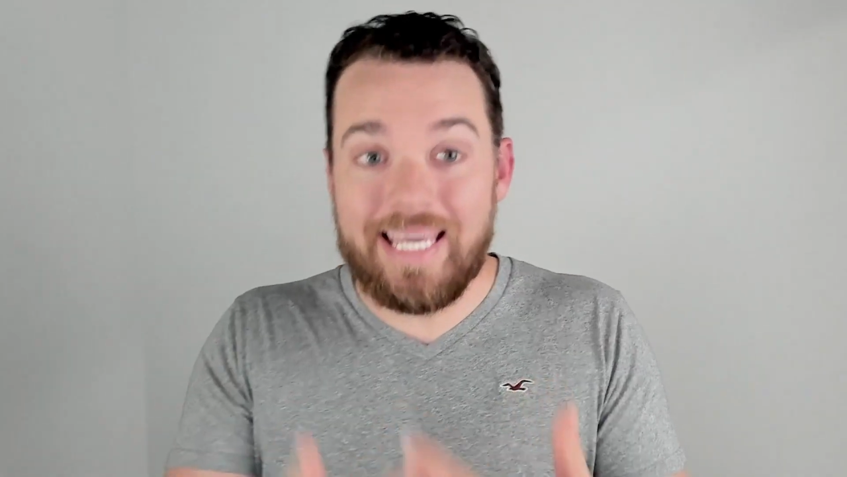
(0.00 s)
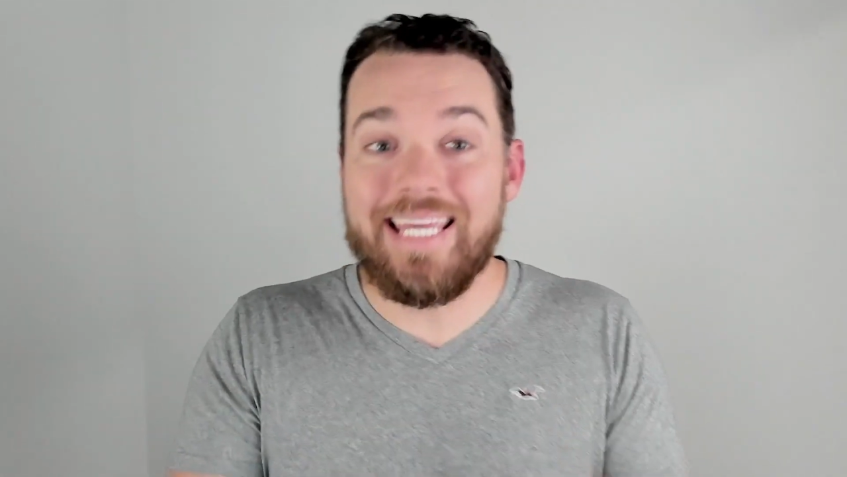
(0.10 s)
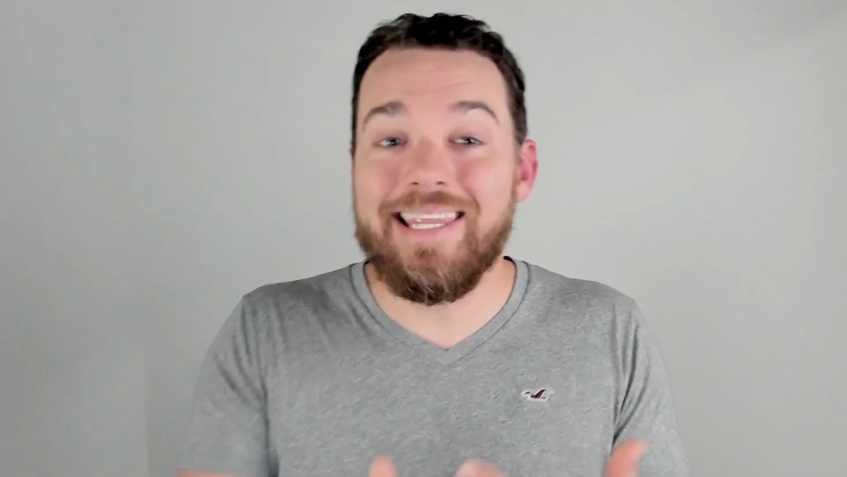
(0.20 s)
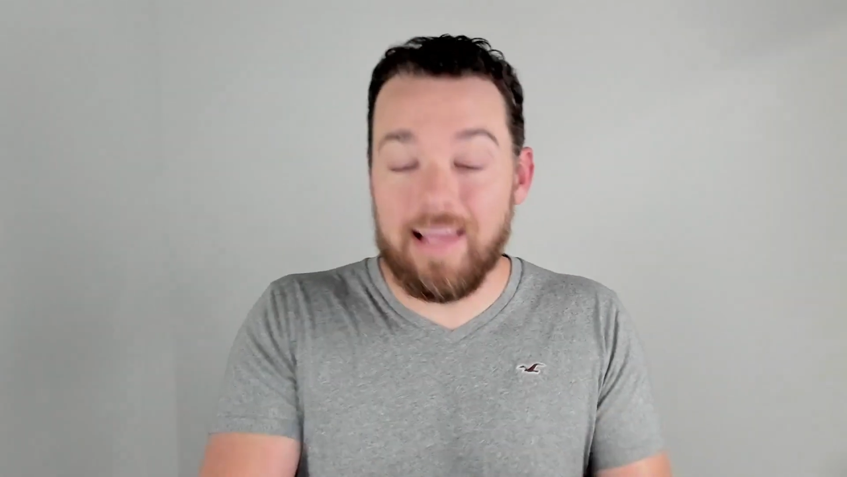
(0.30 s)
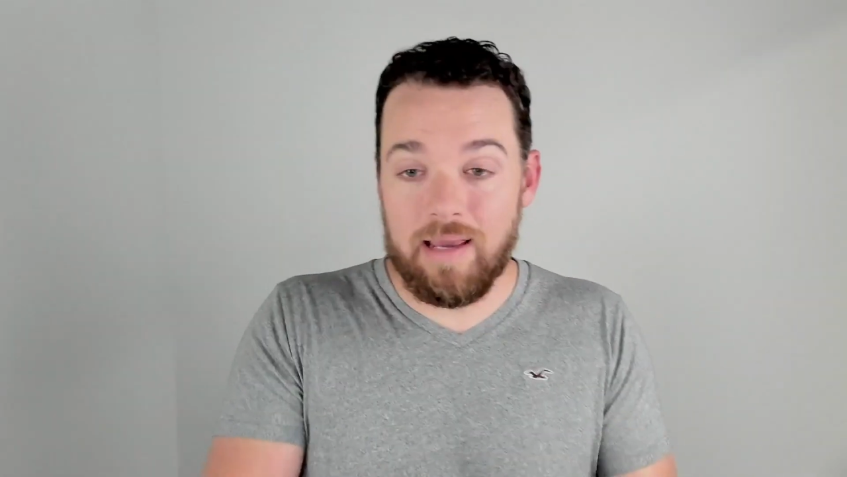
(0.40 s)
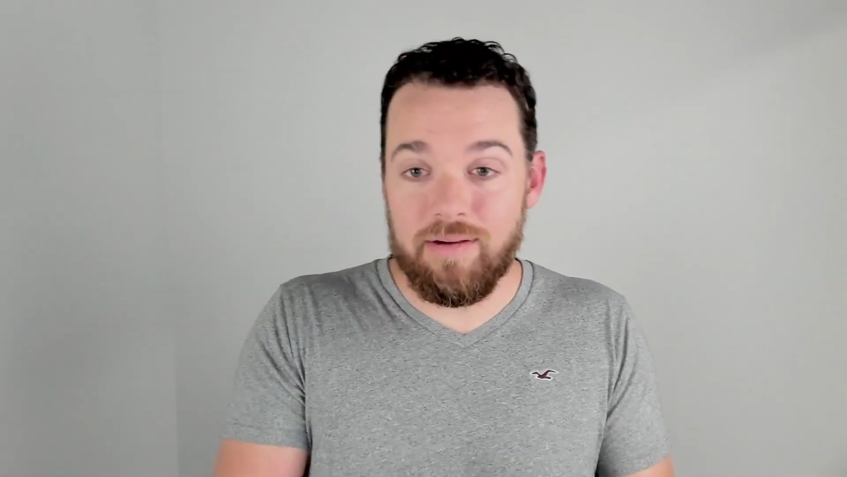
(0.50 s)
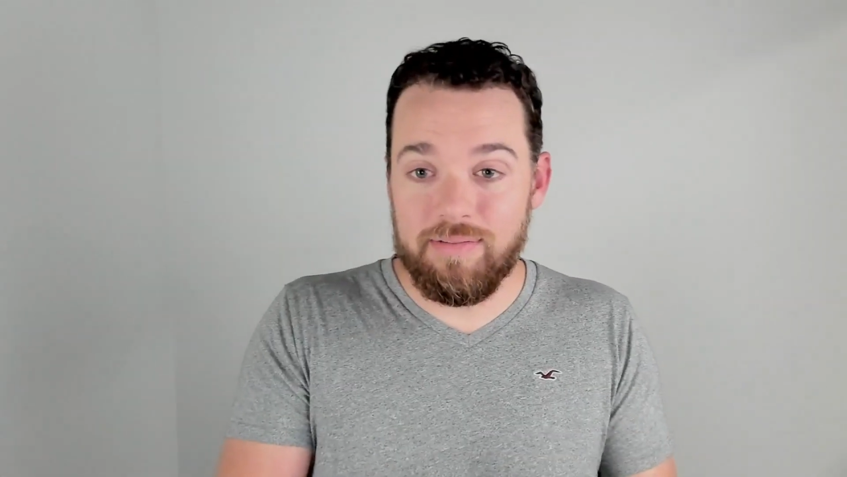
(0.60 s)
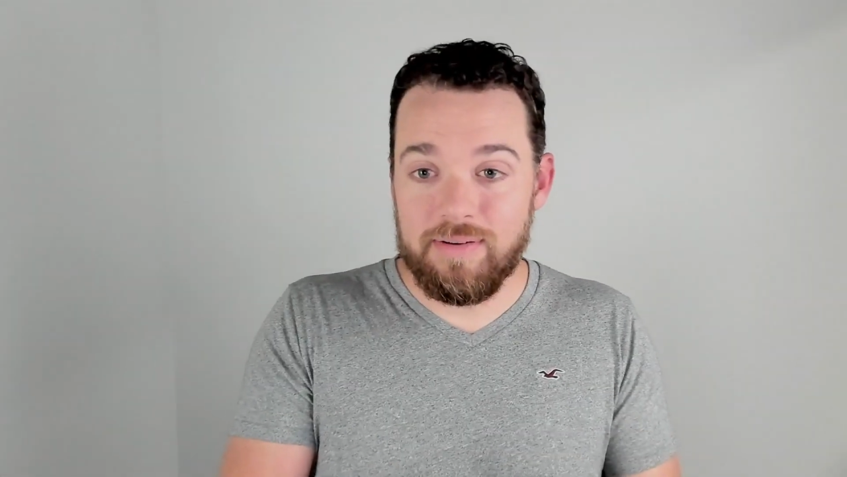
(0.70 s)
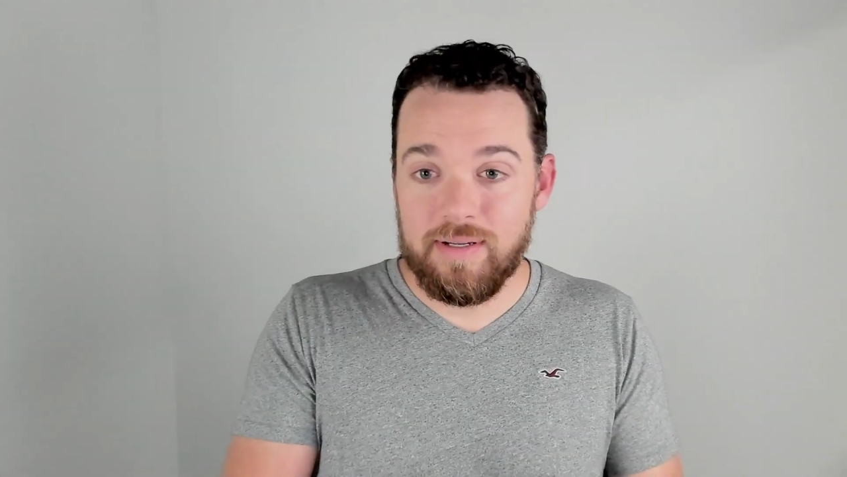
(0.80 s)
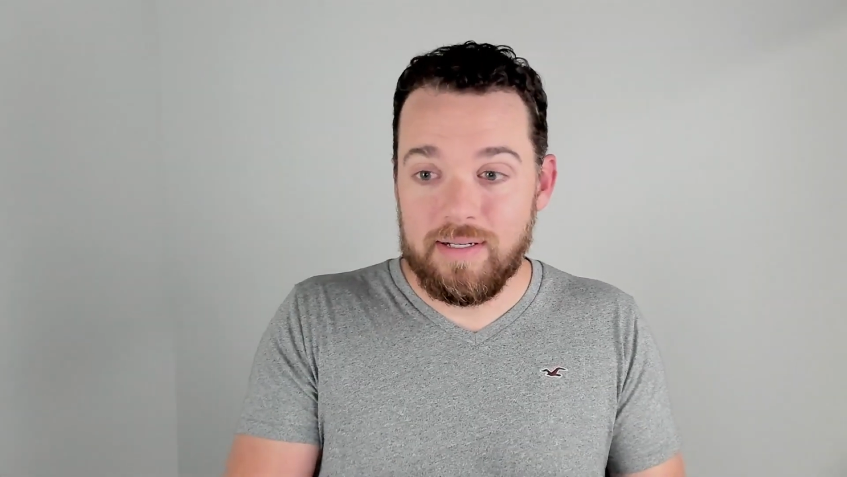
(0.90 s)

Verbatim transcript: in life,